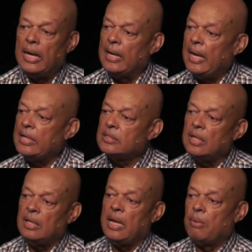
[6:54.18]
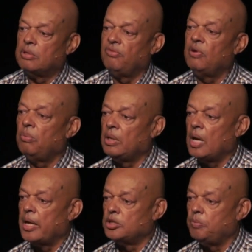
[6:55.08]
And instantly, I was filled with
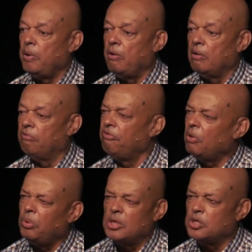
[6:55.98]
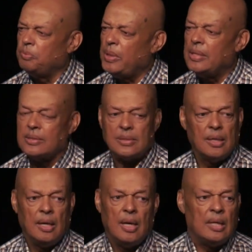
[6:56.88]
God's Spirit and filled with this
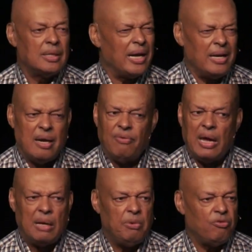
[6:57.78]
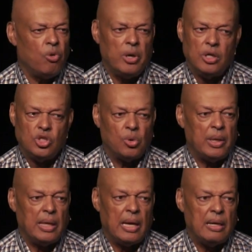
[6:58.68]
peace that I had never had before and a
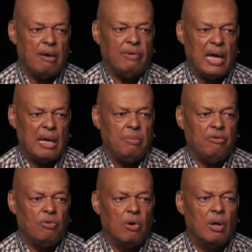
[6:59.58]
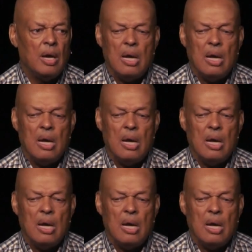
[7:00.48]
joy that I had never had before.